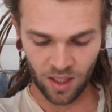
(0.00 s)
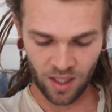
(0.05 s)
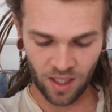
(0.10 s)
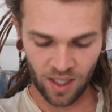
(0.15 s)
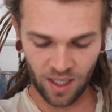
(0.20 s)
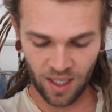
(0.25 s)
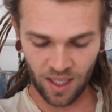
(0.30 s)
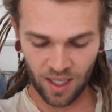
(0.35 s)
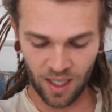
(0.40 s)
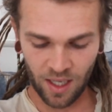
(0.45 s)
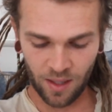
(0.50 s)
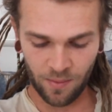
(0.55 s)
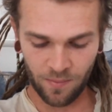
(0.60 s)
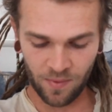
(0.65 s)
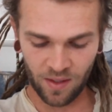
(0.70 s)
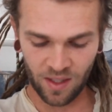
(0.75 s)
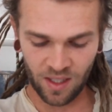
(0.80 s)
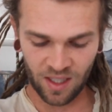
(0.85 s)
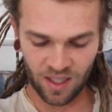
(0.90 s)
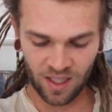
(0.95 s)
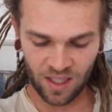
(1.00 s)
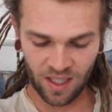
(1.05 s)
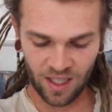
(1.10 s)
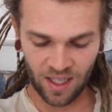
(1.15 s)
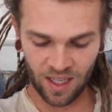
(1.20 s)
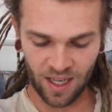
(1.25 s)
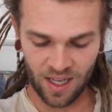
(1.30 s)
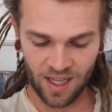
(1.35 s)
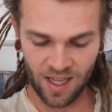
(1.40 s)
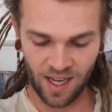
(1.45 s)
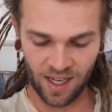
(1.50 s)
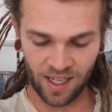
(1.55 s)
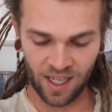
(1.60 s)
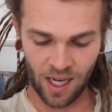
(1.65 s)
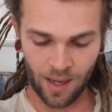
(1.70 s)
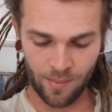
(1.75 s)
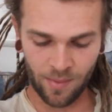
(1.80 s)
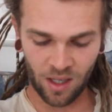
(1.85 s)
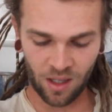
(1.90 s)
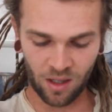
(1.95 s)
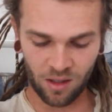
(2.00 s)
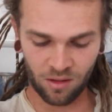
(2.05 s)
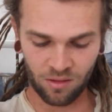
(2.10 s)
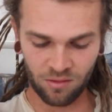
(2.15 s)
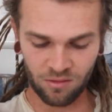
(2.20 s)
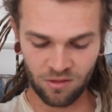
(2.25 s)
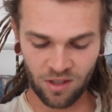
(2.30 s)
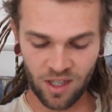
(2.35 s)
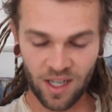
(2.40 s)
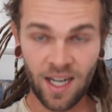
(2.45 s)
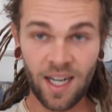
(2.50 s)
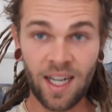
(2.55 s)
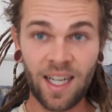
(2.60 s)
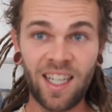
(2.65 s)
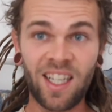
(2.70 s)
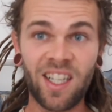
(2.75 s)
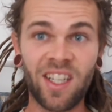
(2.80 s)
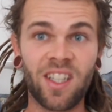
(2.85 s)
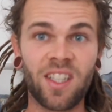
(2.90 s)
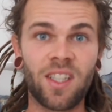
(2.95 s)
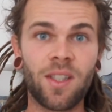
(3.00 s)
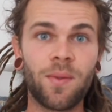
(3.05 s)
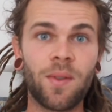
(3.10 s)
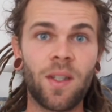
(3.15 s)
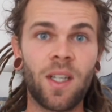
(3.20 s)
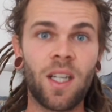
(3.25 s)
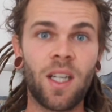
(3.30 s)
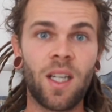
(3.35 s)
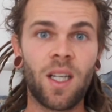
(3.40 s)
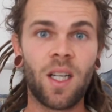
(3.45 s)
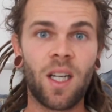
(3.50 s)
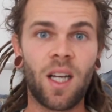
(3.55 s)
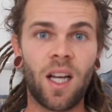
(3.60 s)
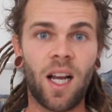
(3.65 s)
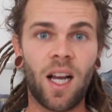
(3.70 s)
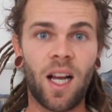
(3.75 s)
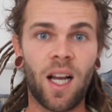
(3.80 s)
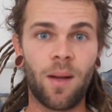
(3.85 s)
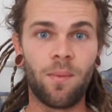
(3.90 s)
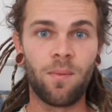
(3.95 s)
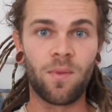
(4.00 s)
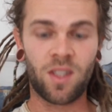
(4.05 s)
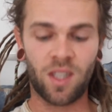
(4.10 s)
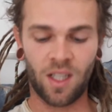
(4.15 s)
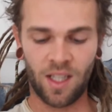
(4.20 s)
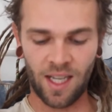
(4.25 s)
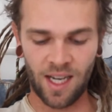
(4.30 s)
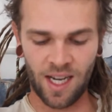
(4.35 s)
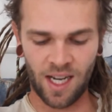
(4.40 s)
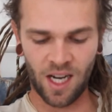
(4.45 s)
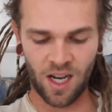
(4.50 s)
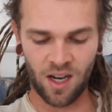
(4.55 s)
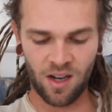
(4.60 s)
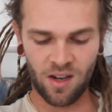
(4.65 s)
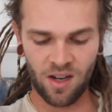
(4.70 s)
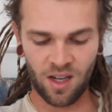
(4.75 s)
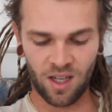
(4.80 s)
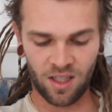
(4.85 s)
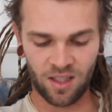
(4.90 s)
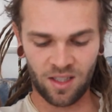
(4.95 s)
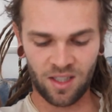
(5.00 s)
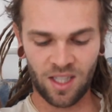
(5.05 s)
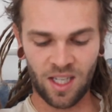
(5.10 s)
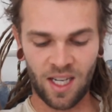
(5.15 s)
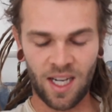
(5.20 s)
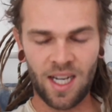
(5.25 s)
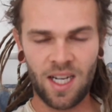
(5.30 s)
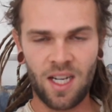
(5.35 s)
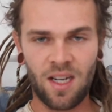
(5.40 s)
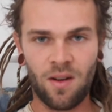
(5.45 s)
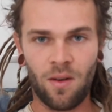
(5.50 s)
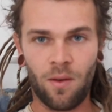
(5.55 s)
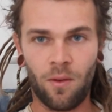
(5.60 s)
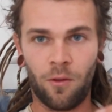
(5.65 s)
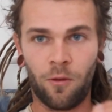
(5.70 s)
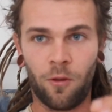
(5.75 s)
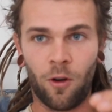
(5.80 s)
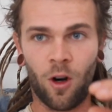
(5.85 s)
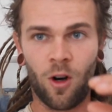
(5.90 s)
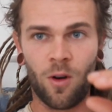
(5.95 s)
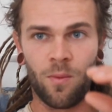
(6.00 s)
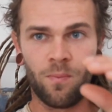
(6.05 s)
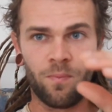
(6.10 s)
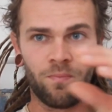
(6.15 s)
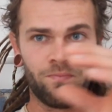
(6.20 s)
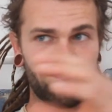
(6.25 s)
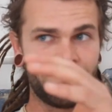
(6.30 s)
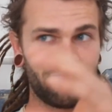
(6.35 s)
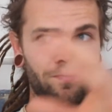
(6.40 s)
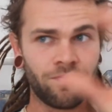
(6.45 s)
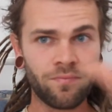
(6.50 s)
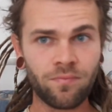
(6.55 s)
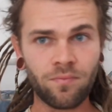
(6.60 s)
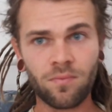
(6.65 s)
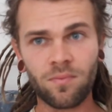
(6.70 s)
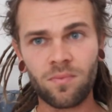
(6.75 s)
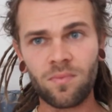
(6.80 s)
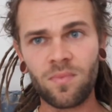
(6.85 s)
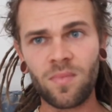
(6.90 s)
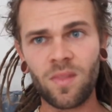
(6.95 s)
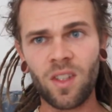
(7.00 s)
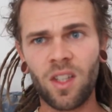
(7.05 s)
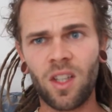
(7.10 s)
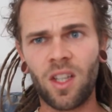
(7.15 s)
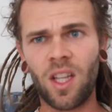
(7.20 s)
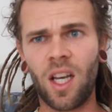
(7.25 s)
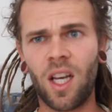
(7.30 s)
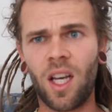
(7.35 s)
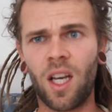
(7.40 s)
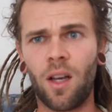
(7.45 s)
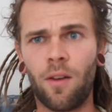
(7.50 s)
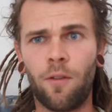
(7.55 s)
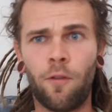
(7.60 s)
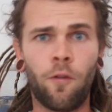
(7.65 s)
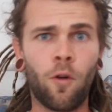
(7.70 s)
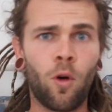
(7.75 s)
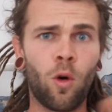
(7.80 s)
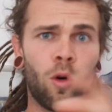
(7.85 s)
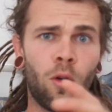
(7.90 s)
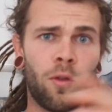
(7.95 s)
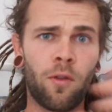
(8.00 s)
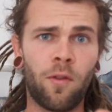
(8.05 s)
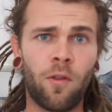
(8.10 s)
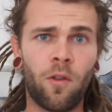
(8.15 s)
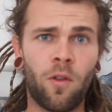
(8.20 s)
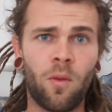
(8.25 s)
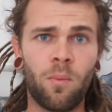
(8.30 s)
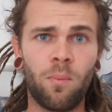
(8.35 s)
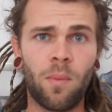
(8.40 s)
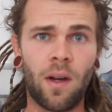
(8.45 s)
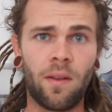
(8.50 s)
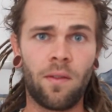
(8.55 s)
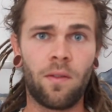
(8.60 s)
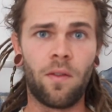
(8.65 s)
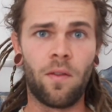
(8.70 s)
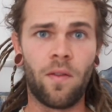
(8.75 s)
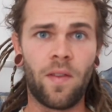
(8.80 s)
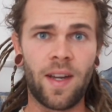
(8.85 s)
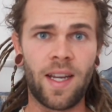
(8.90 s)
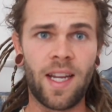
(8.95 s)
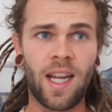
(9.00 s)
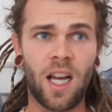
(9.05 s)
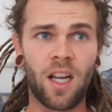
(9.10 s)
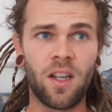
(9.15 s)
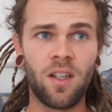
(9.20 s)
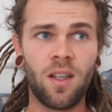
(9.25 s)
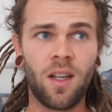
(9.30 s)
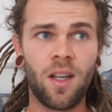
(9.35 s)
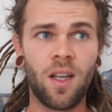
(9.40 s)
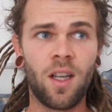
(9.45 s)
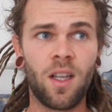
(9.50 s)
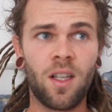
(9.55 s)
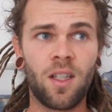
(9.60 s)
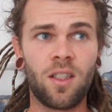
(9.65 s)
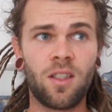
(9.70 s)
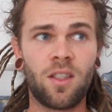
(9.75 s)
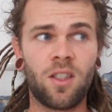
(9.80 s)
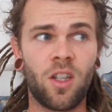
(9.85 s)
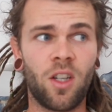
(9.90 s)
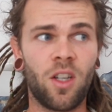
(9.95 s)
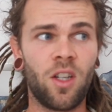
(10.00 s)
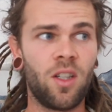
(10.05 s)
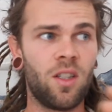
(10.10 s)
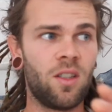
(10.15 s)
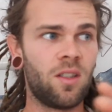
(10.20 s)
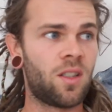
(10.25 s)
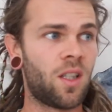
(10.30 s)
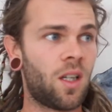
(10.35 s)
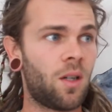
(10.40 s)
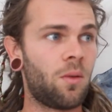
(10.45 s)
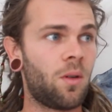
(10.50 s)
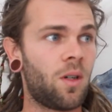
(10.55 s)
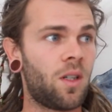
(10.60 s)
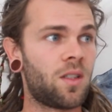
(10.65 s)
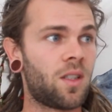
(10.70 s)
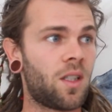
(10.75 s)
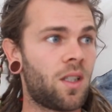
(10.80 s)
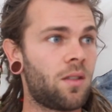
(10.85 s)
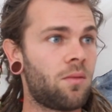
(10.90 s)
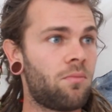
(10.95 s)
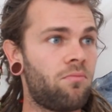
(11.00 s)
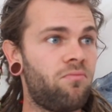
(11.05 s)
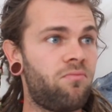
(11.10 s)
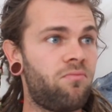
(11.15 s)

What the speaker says: And they're coming along really good. So there you go. You can see from the 4th month video to, so what was it,